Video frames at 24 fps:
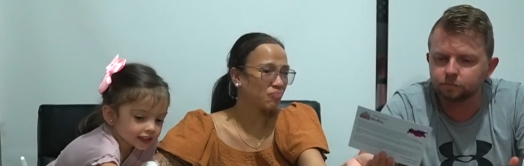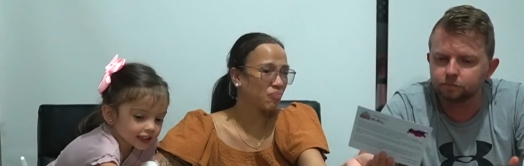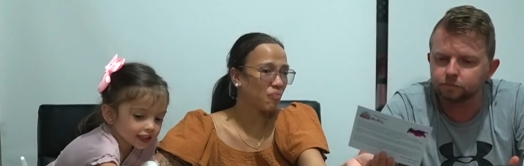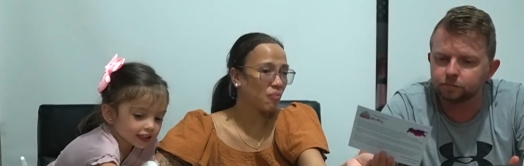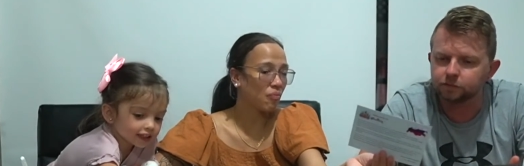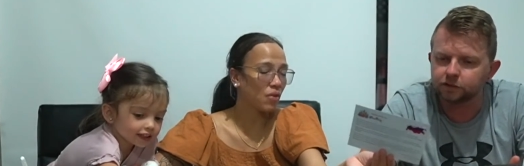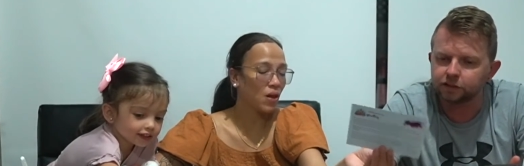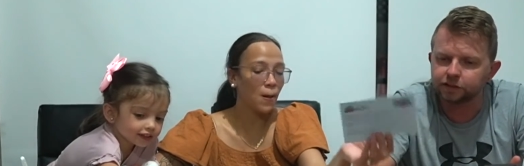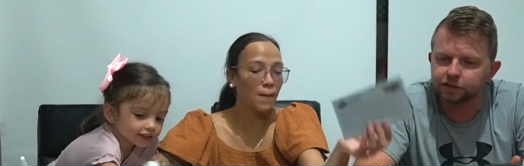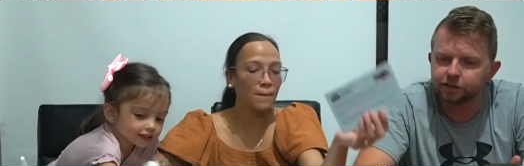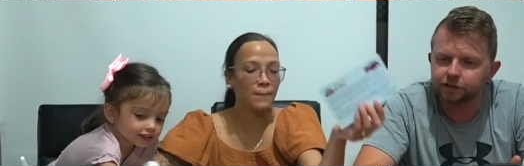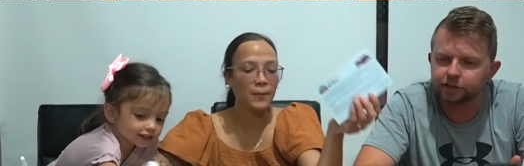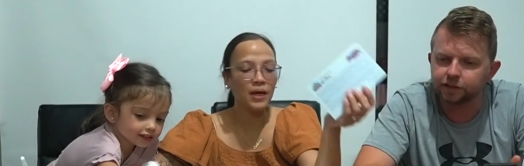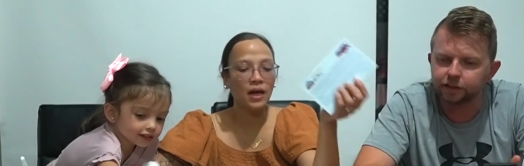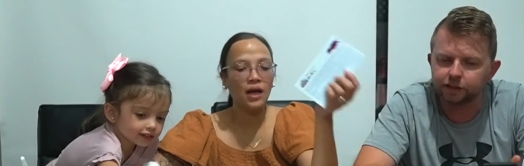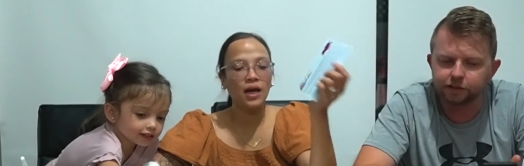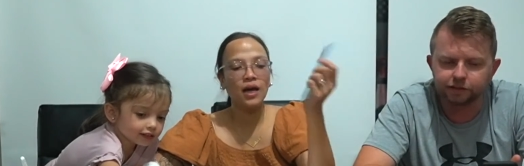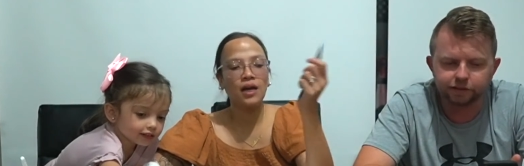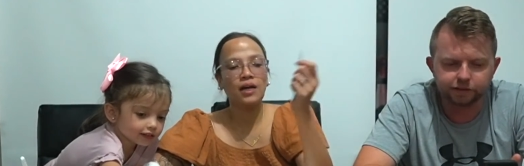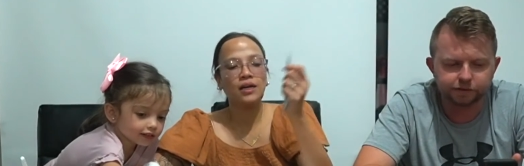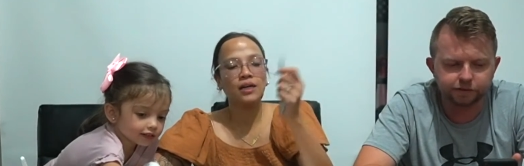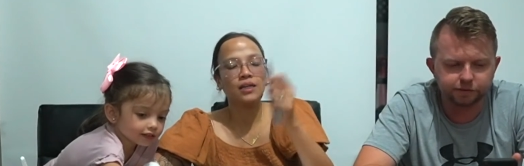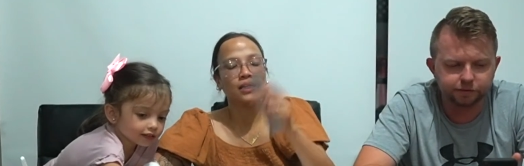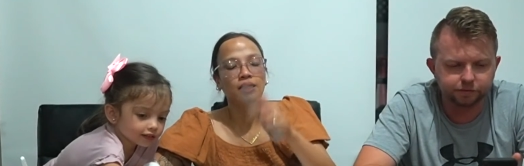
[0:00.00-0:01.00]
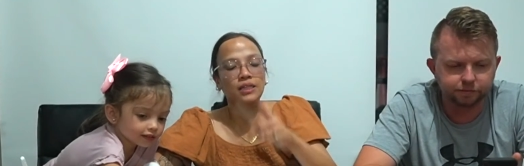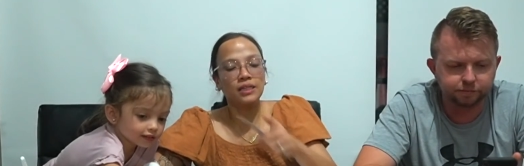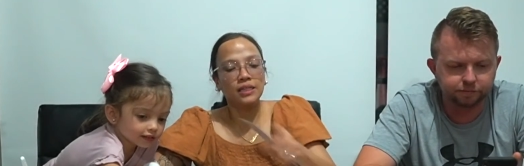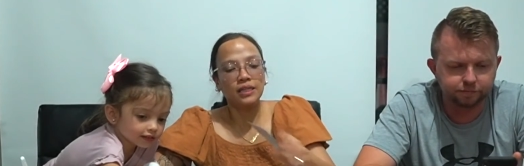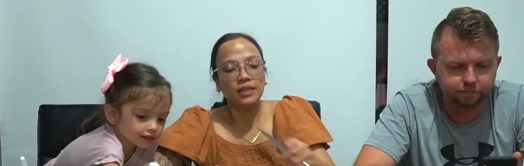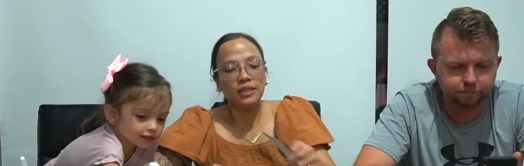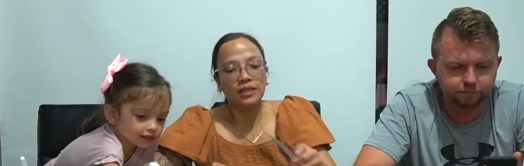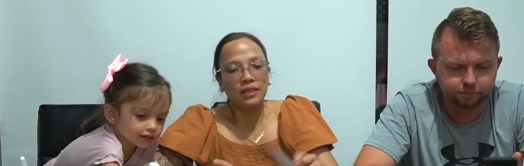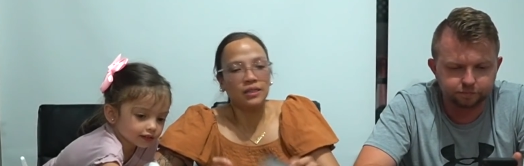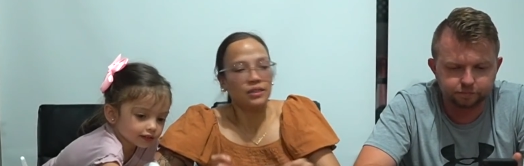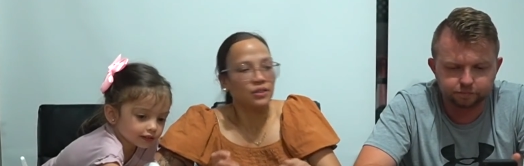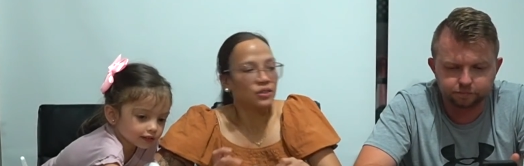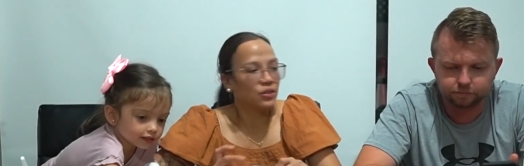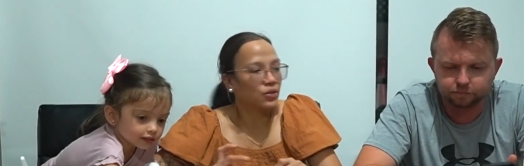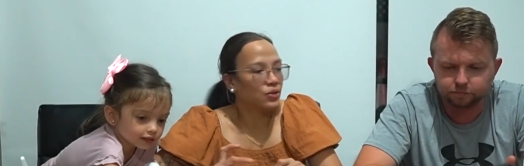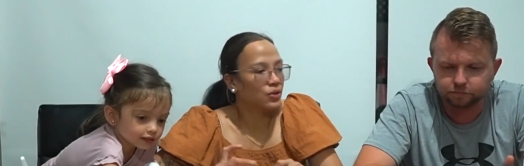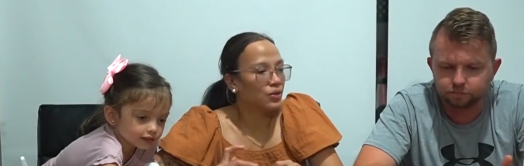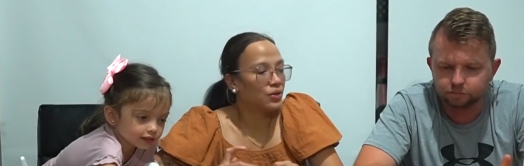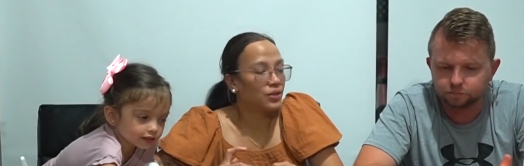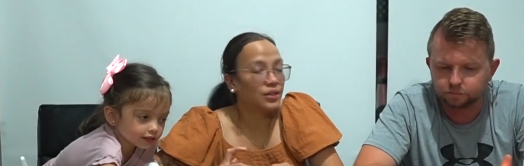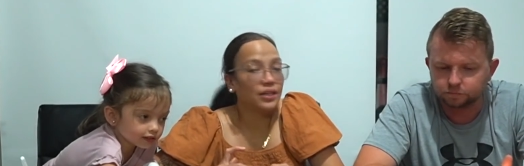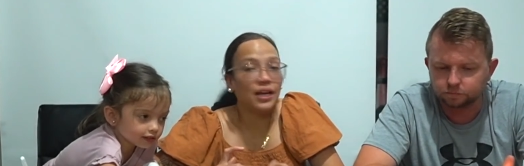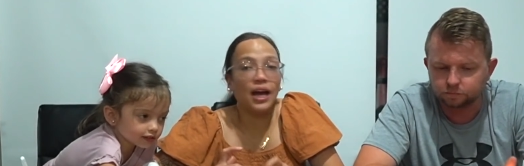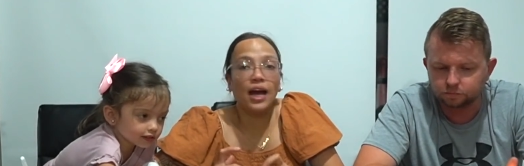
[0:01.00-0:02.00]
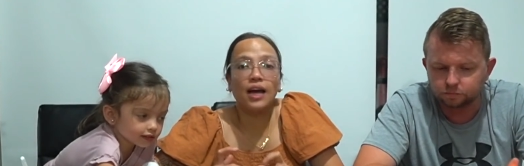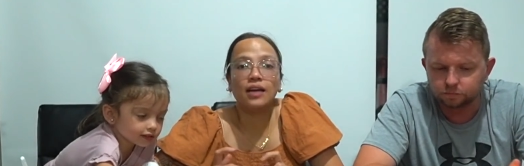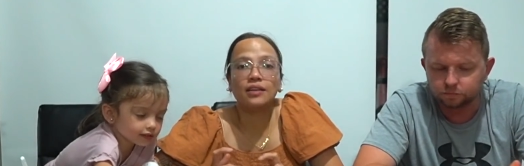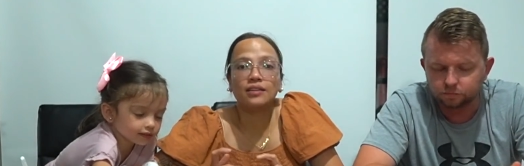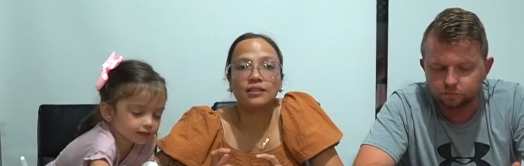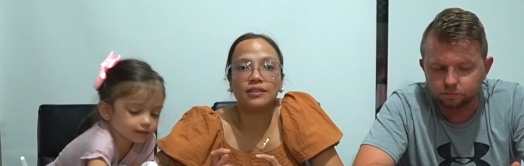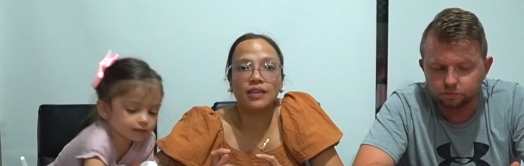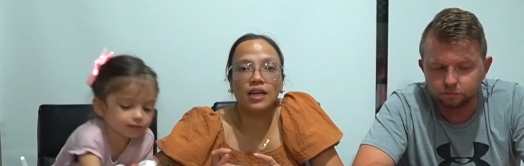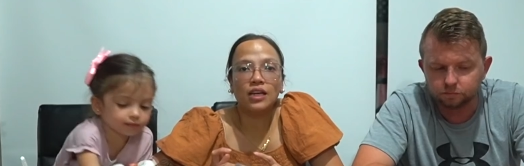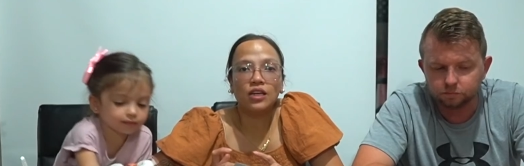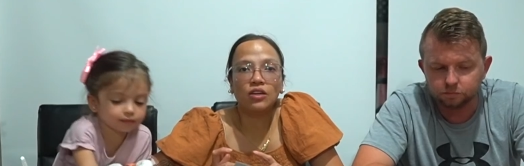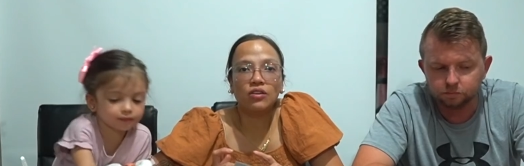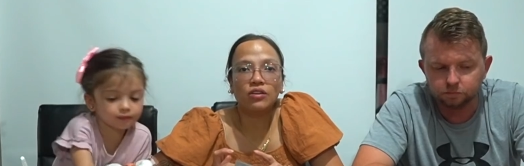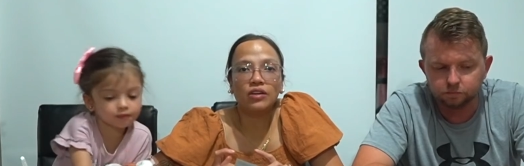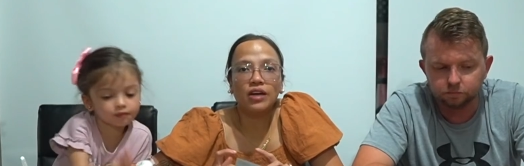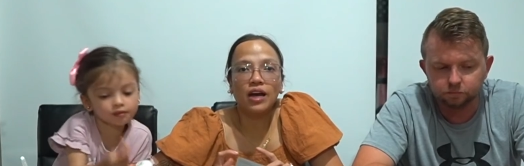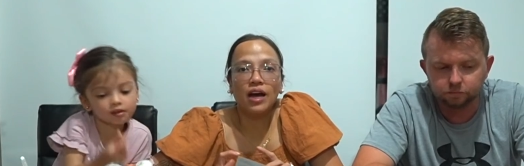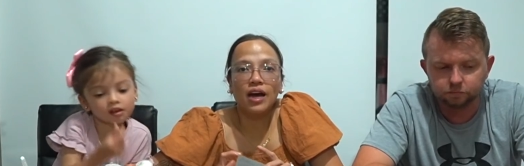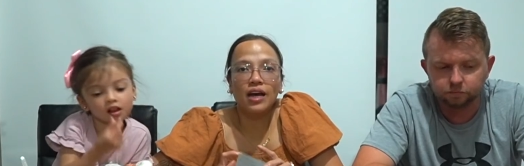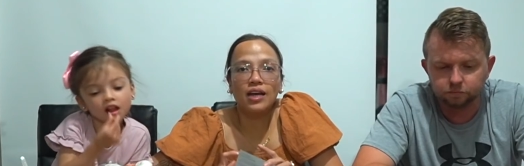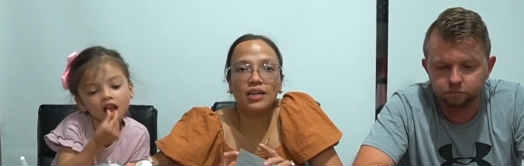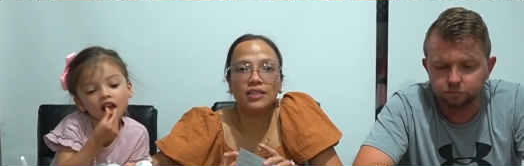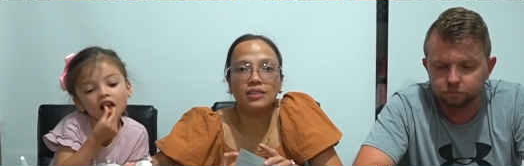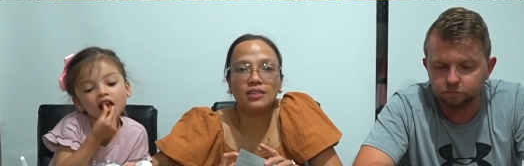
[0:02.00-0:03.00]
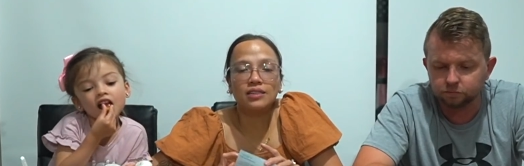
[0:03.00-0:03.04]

Speaker 1: it. That's so much. So yeah, thank you guys.